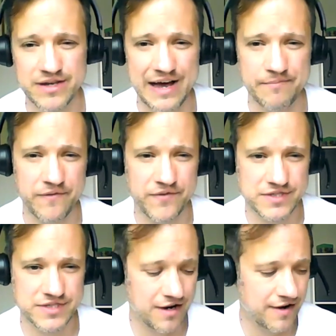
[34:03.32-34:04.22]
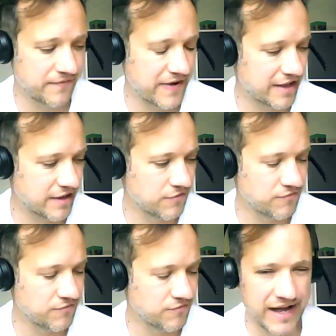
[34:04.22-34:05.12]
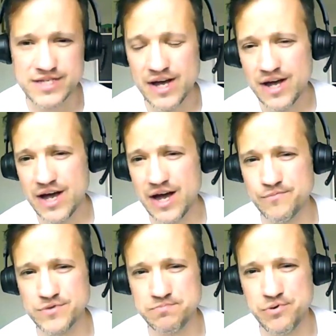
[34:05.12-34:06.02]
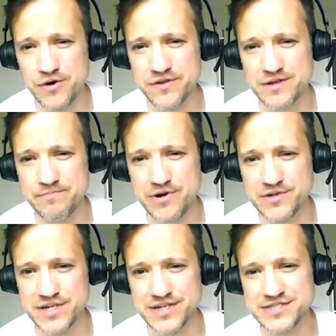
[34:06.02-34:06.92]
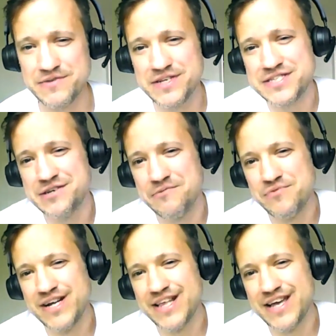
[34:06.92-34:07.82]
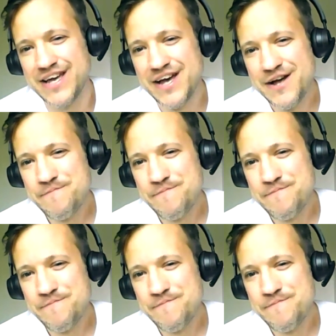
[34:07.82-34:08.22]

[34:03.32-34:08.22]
cap, if it's a high value rent, was put on the deposit. So this is a really,